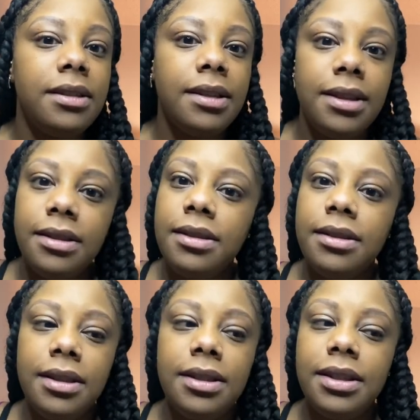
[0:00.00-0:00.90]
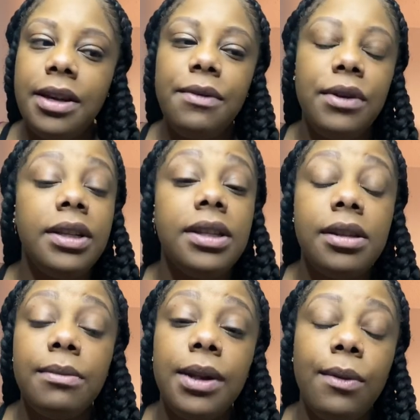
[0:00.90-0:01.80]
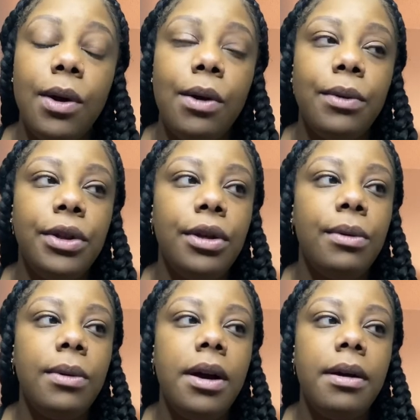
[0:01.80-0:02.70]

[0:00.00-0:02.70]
It's definitely something wrong with you.